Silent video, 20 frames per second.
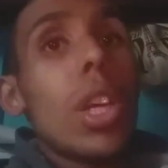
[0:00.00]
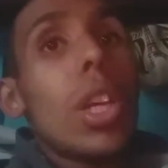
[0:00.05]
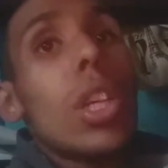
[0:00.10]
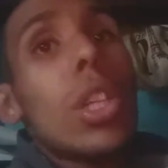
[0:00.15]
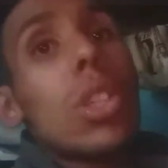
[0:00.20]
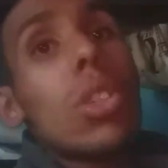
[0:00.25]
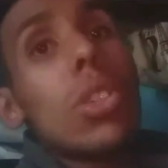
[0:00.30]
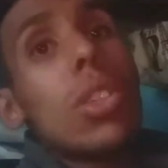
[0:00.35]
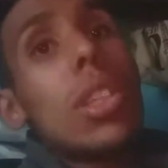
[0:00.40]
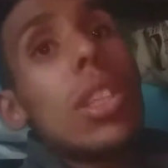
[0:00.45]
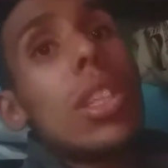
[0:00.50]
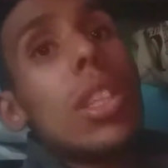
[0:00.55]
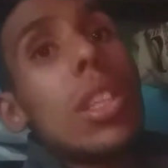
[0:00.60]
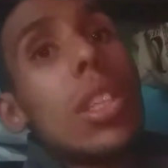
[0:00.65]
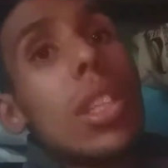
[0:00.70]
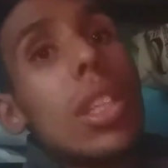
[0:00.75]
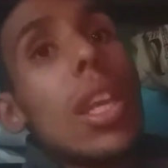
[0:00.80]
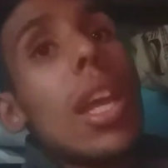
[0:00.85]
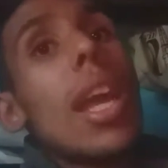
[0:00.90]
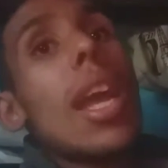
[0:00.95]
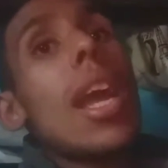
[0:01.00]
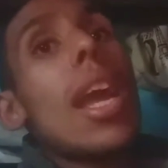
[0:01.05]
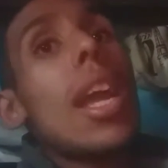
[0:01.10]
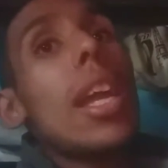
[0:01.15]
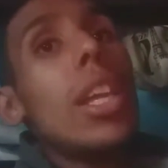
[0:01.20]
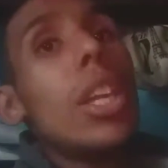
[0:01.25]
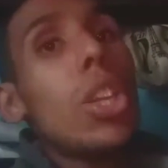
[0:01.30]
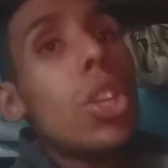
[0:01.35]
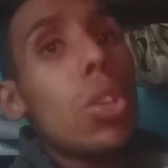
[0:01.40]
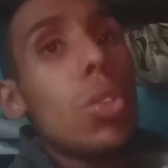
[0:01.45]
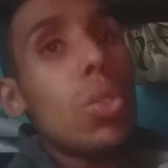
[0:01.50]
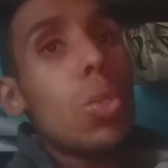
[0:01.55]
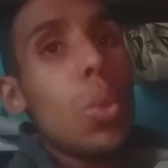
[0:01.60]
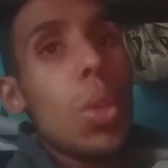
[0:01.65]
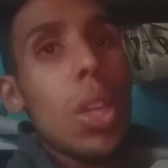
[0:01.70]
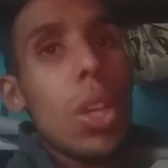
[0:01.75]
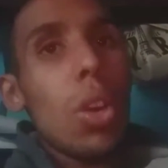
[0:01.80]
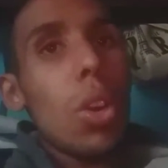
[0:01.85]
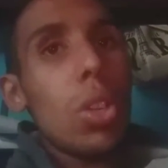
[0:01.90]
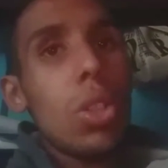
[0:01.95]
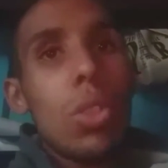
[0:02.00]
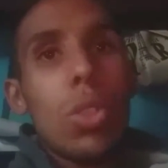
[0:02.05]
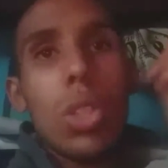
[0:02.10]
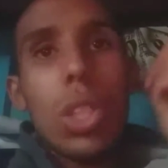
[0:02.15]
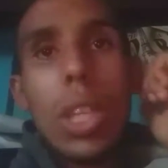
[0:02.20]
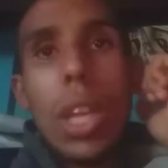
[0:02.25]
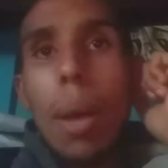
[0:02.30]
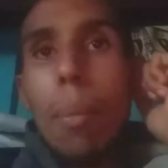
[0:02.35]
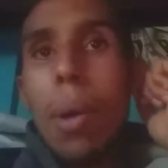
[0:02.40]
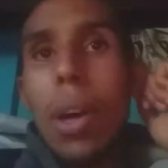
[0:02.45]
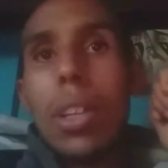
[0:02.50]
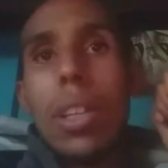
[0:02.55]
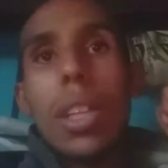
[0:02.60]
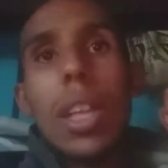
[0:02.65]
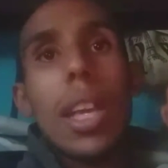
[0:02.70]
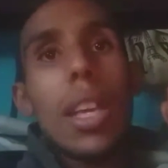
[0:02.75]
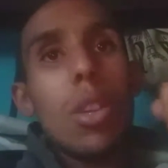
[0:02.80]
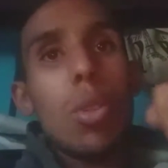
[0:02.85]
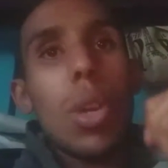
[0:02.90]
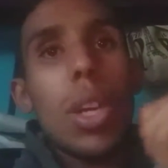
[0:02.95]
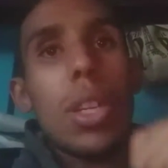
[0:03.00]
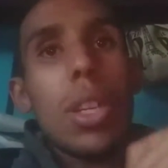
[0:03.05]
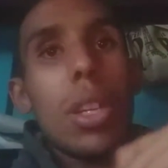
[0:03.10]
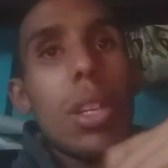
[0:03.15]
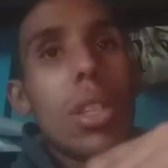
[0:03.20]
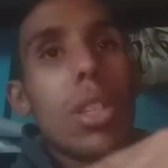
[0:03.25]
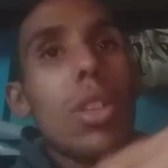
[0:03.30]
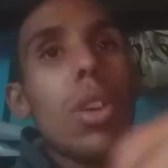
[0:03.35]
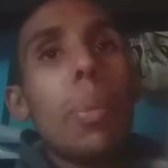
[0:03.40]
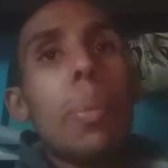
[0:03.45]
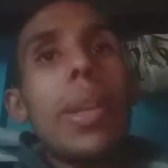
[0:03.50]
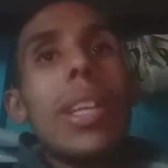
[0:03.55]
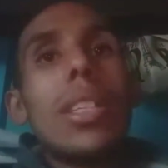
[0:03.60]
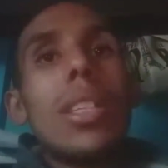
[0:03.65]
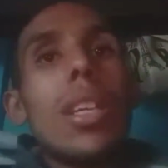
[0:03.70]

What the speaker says: So this is issues we're going to see about the equation. So please